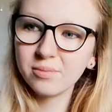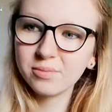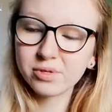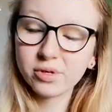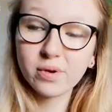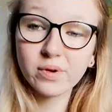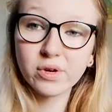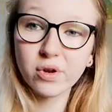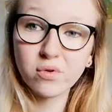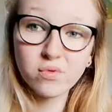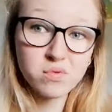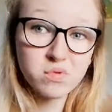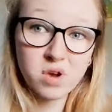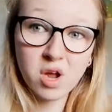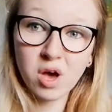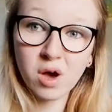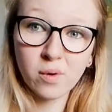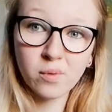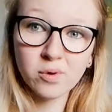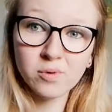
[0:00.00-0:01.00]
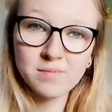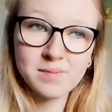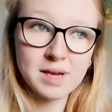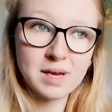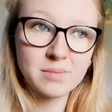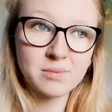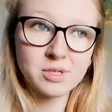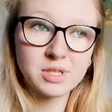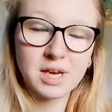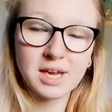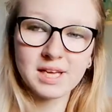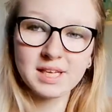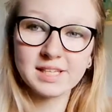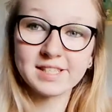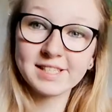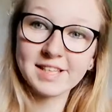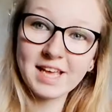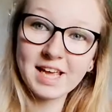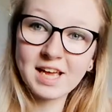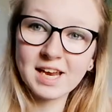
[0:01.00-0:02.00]
So I don't know... I wouldn't be able to, like,
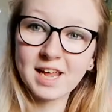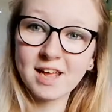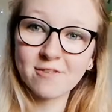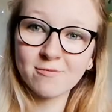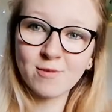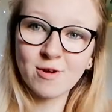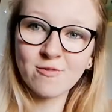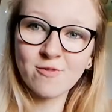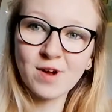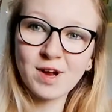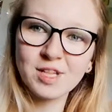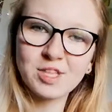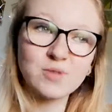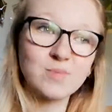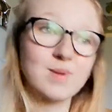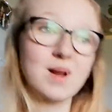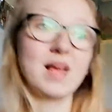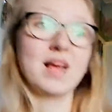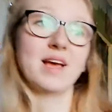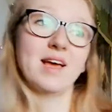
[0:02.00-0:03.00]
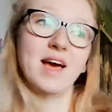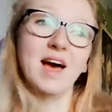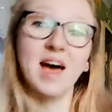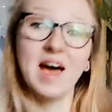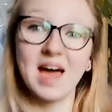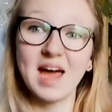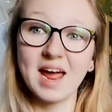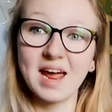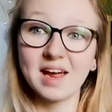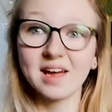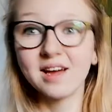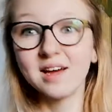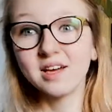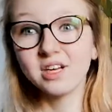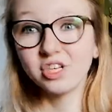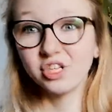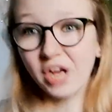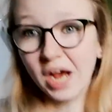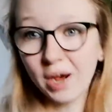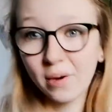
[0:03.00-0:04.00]
see any of my friends and be like, hey,
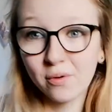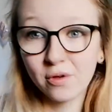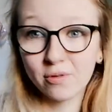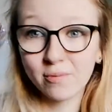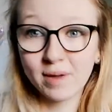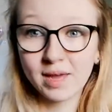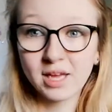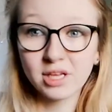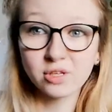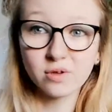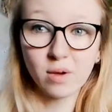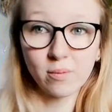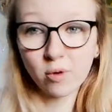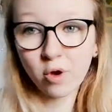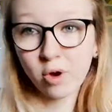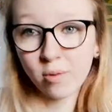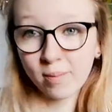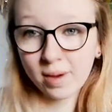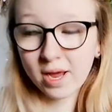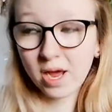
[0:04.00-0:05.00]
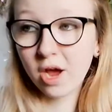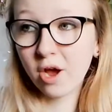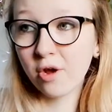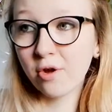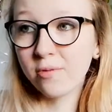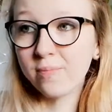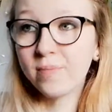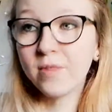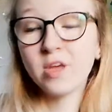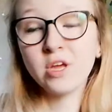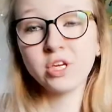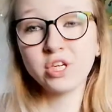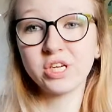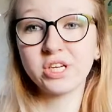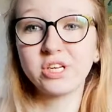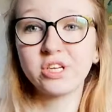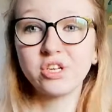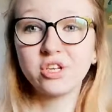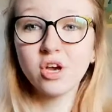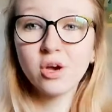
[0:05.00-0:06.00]
chat with me, so I'm not on my own. She
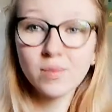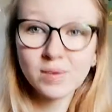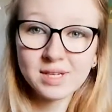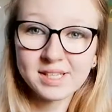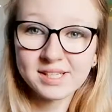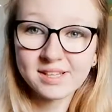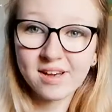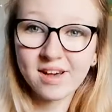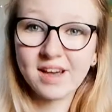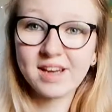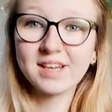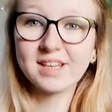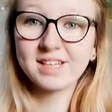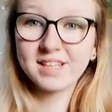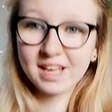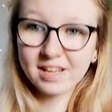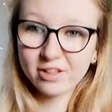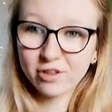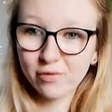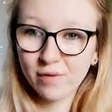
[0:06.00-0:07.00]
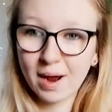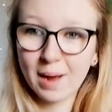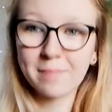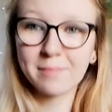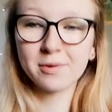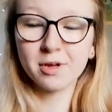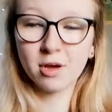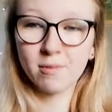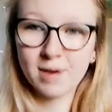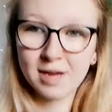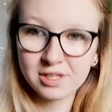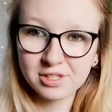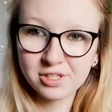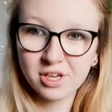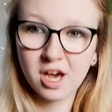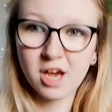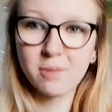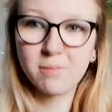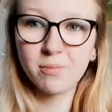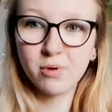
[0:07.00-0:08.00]
had to go inside, get the ramp, come
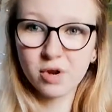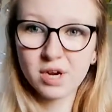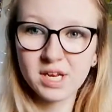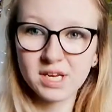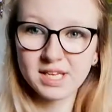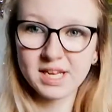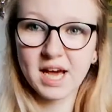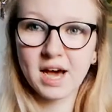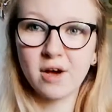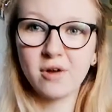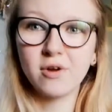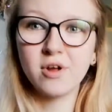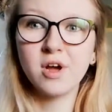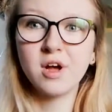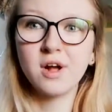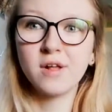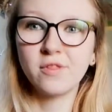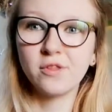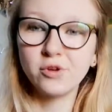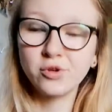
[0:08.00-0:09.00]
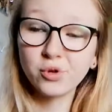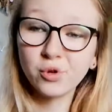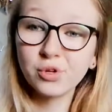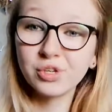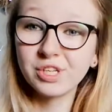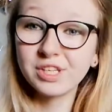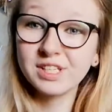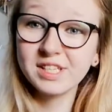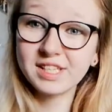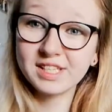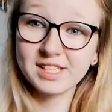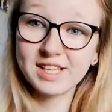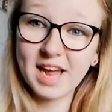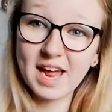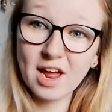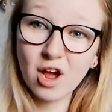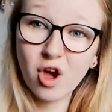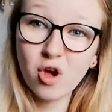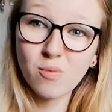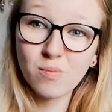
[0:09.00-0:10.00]
outside, put it down. The door didn't
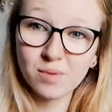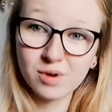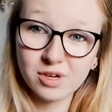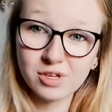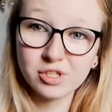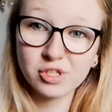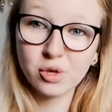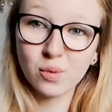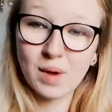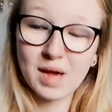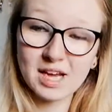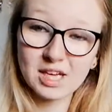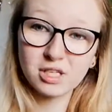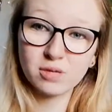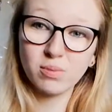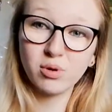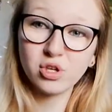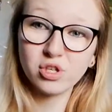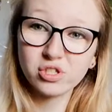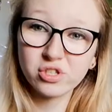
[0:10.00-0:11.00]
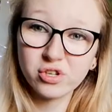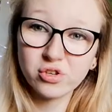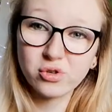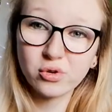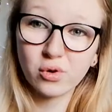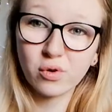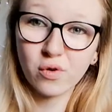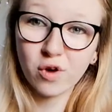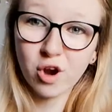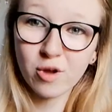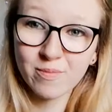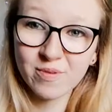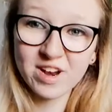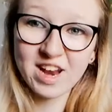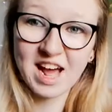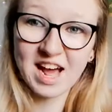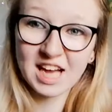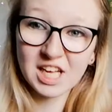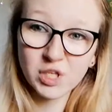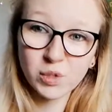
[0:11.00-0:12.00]
stay open, so we had to push the door
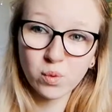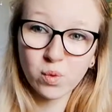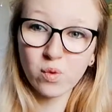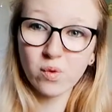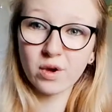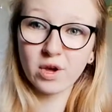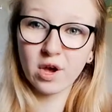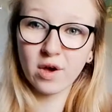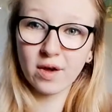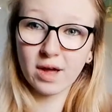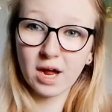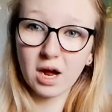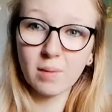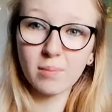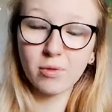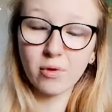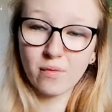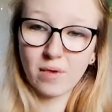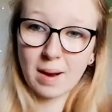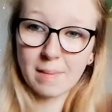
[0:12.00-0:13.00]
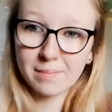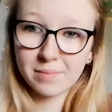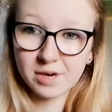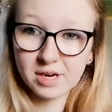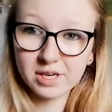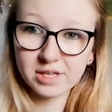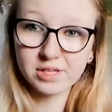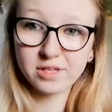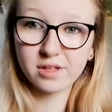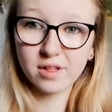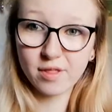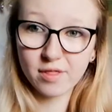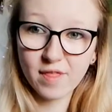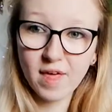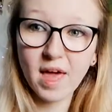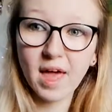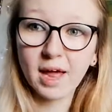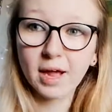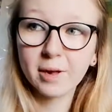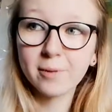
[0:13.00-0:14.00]
open as we were going up the ramp and into the
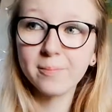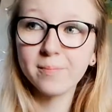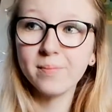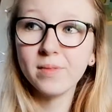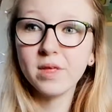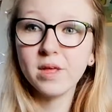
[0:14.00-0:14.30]
thing.